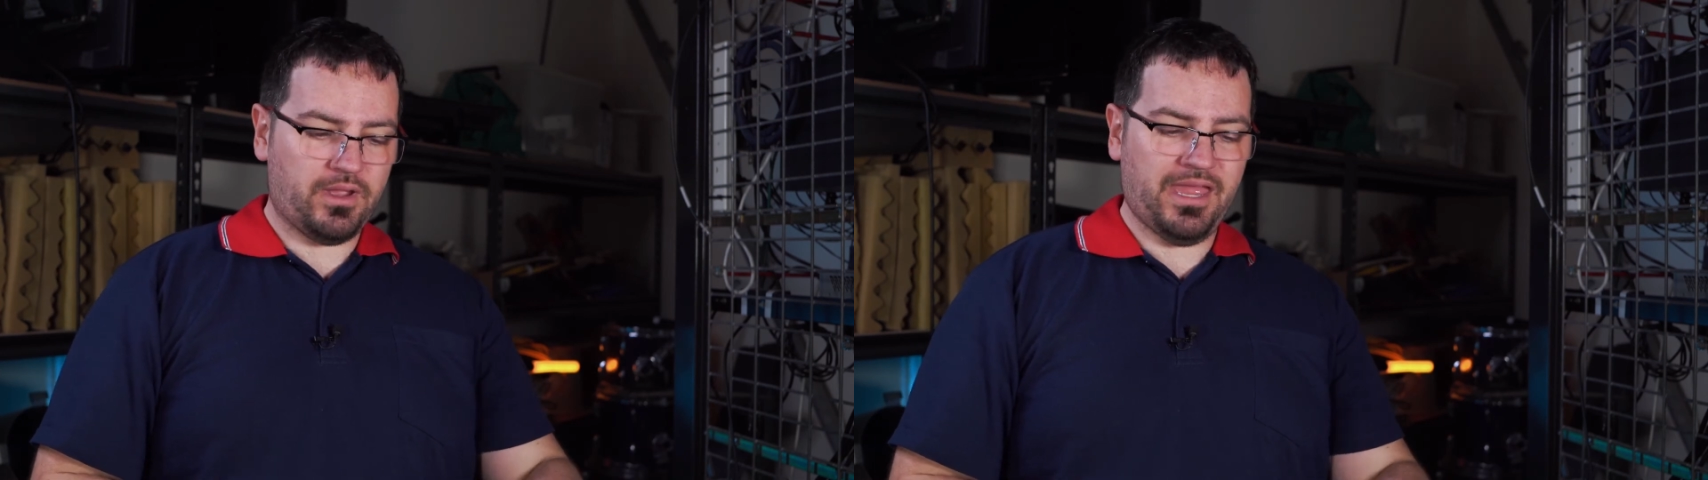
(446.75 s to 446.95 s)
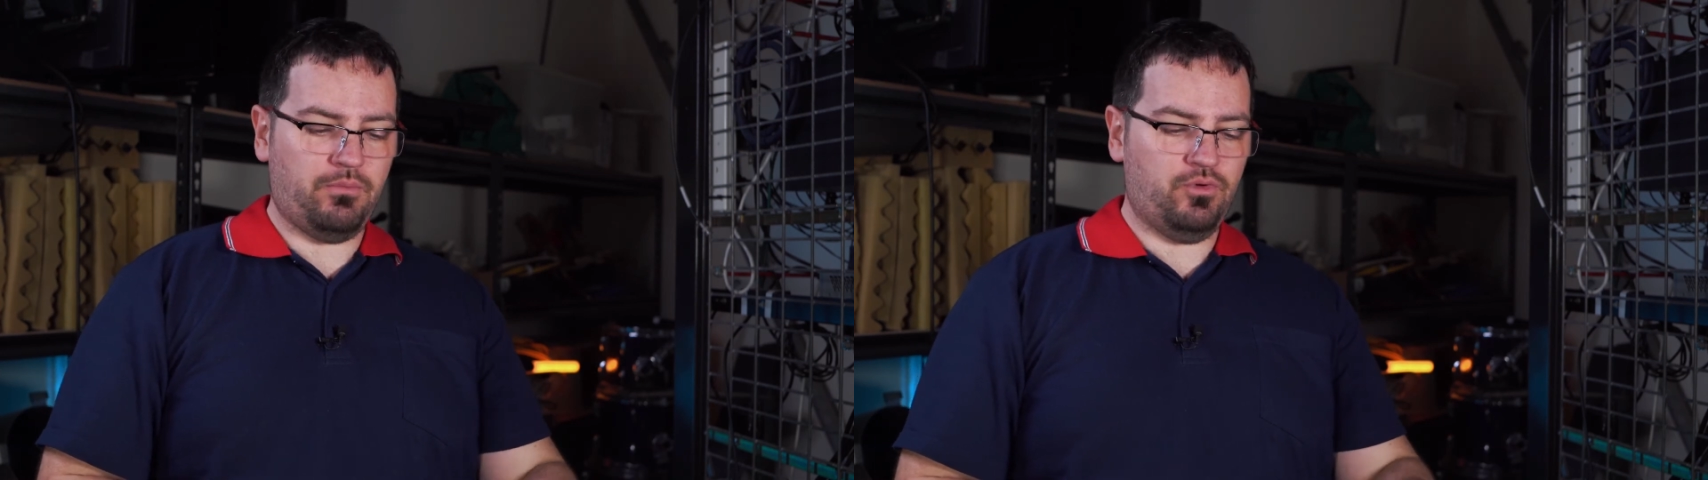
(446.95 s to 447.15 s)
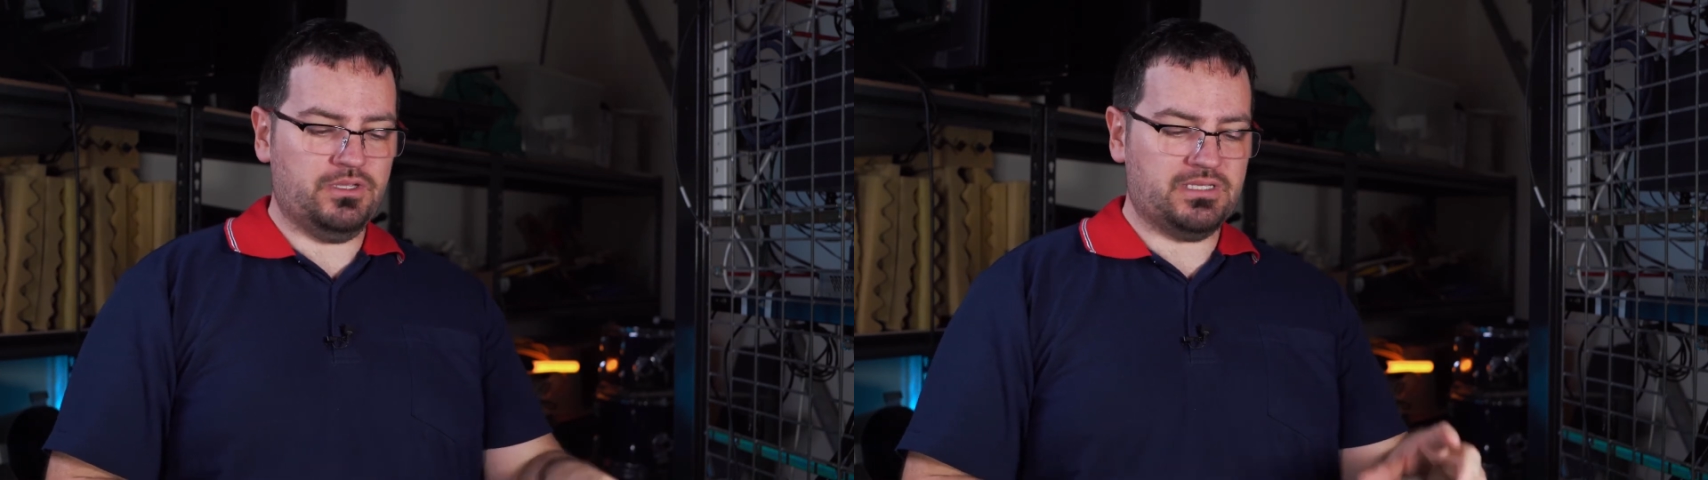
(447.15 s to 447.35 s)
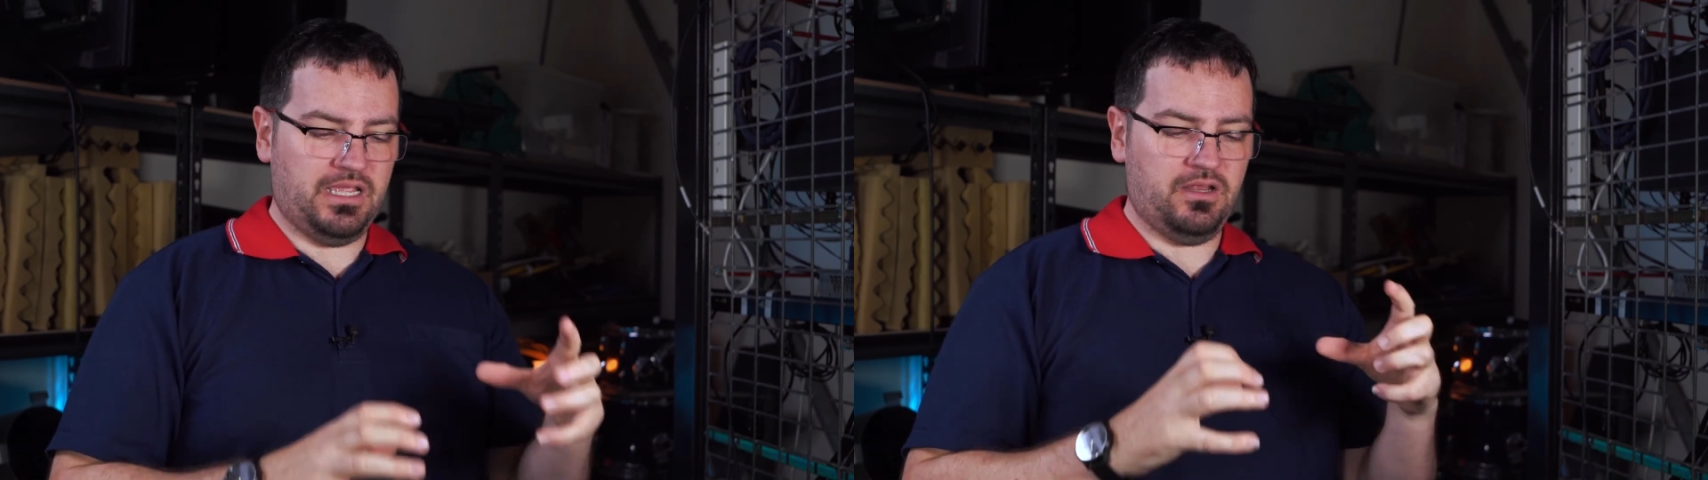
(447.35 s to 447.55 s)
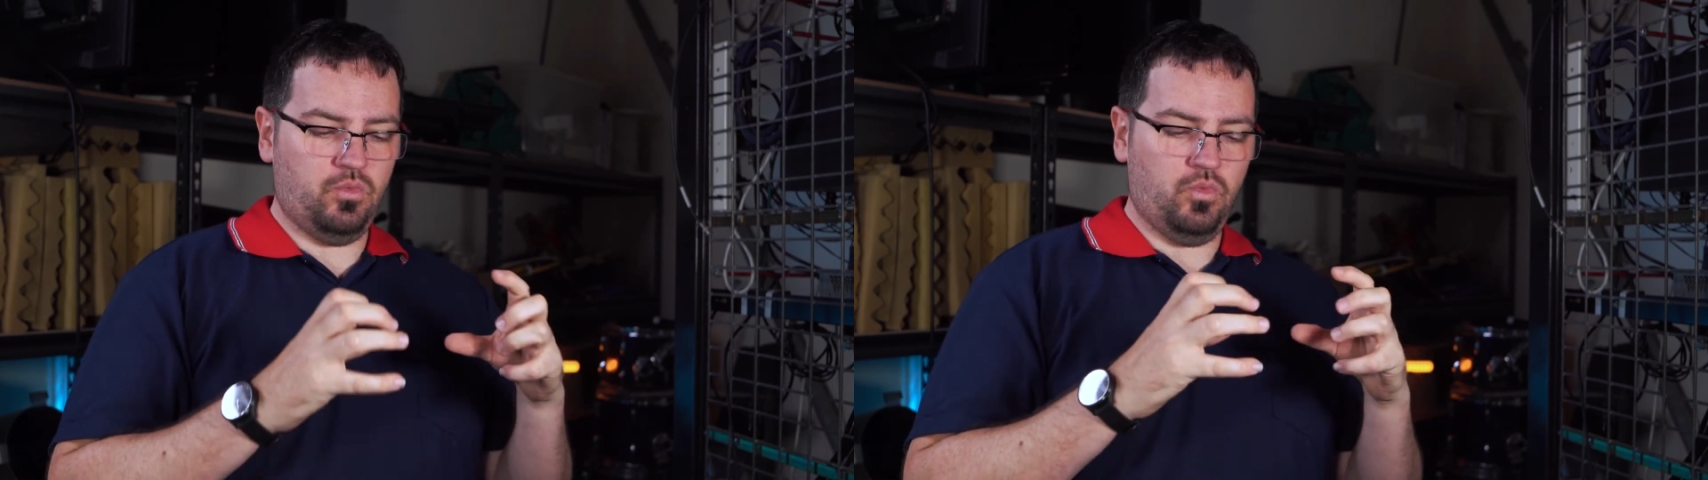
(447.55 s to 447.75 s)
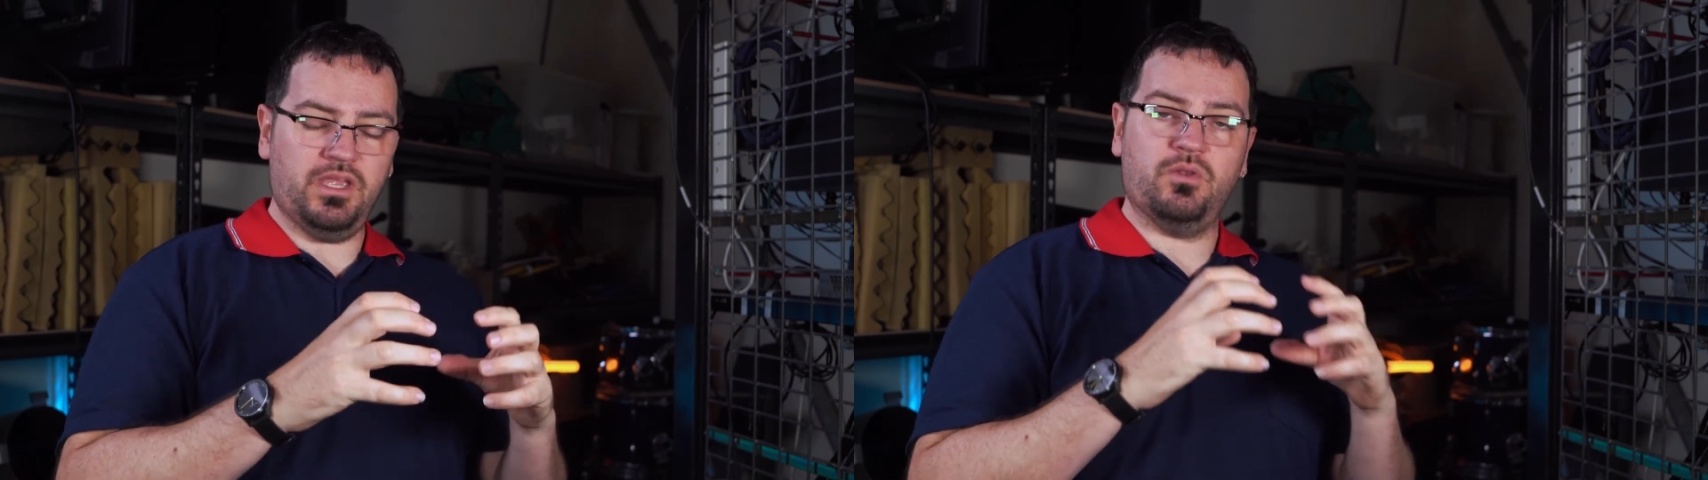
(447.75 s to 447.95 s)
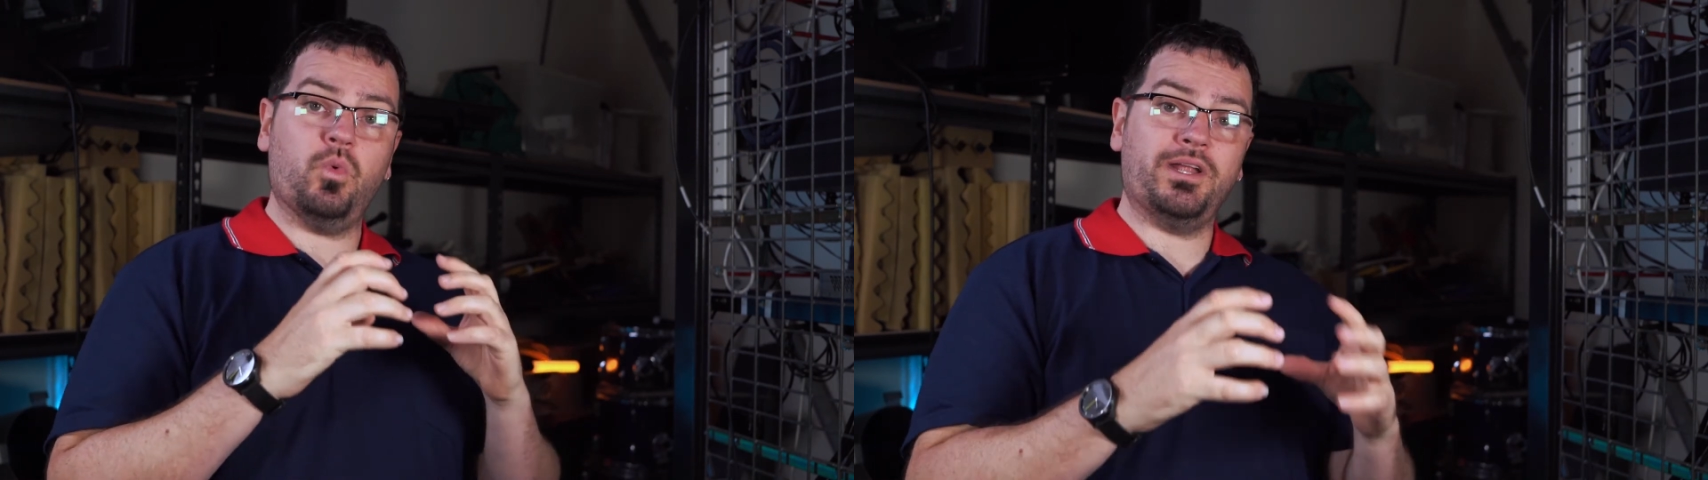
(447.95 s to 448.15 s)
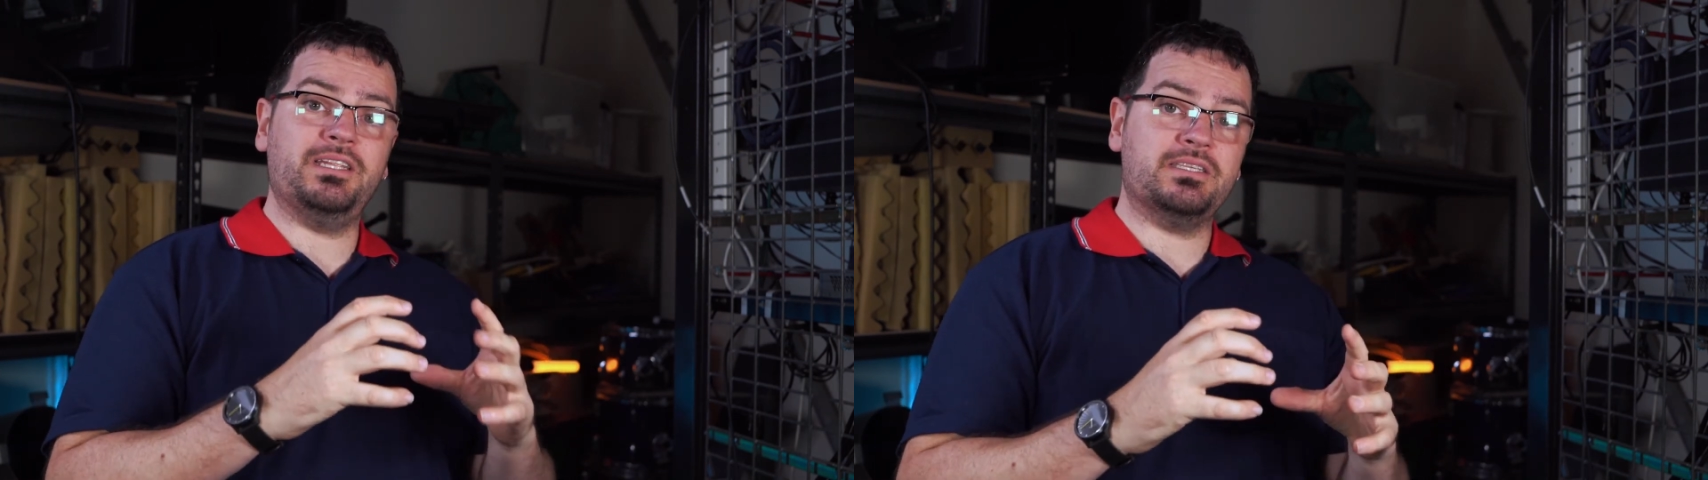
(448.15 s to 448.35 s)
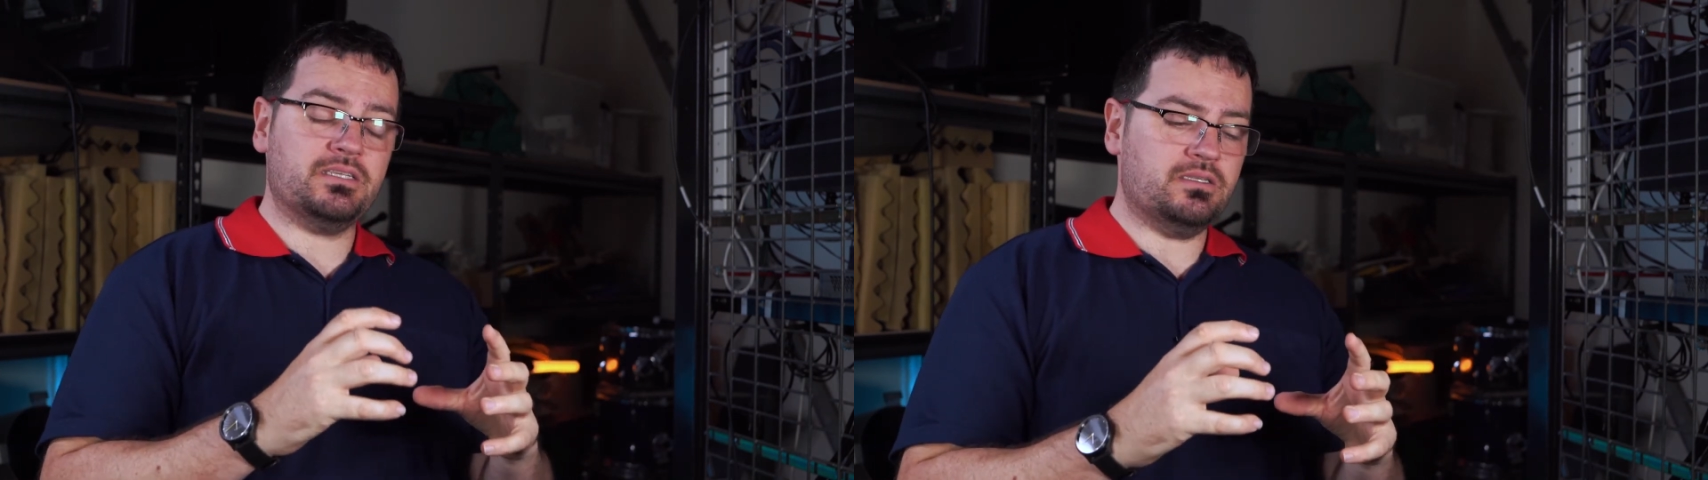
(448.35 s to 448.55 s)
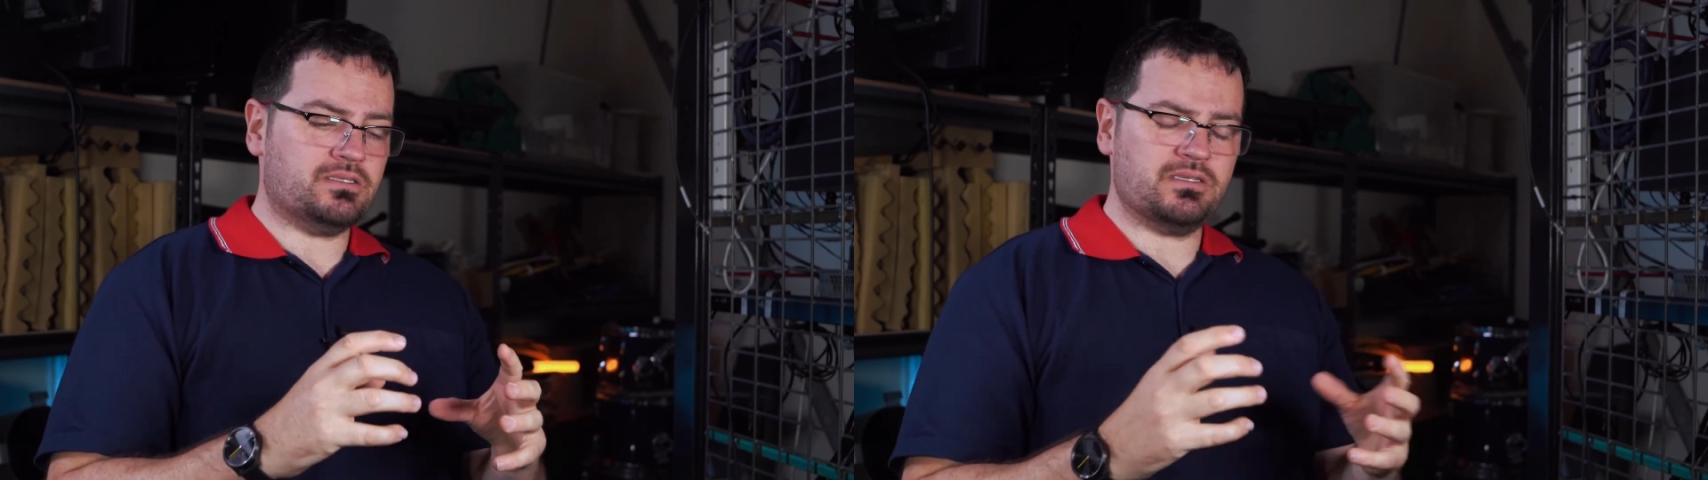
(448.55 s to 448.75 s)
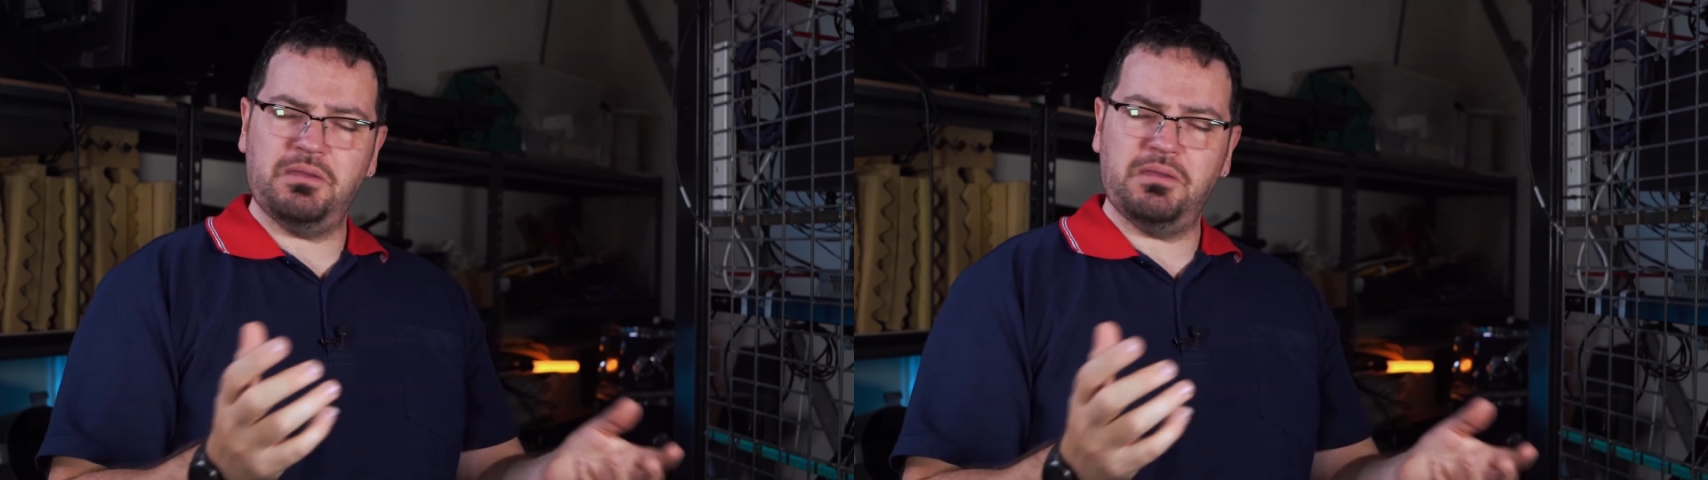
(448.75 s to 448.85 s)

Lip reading: cameras in one instance.